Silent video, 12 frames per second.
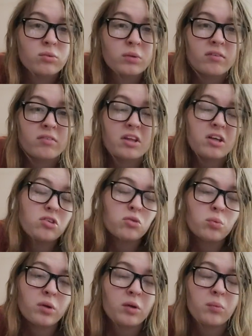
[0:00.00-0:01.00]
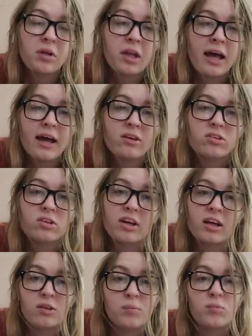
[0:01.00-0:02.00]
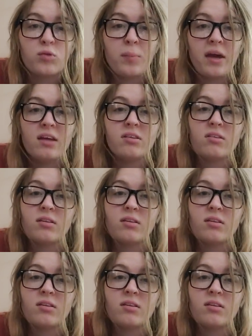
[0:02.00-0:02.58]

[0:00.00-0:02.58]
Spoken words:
whenever they just want to relax or get some space,